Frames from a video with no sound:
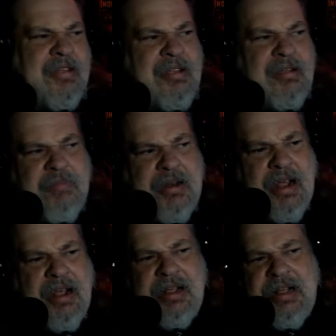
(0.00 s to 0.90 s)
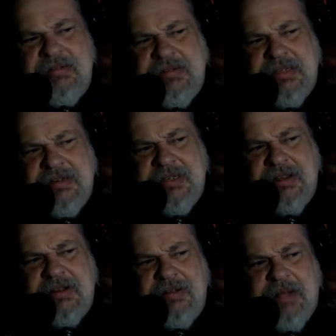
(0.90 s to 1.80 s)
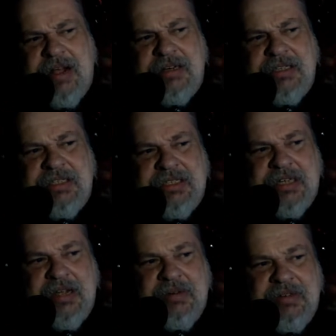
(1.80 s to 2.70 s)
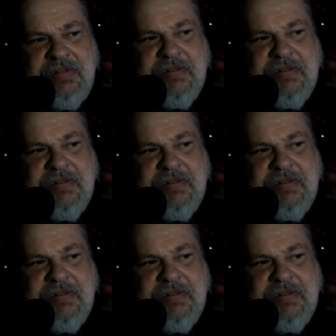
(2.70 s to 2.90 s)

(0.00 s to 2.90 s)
But it was a song about it just coming.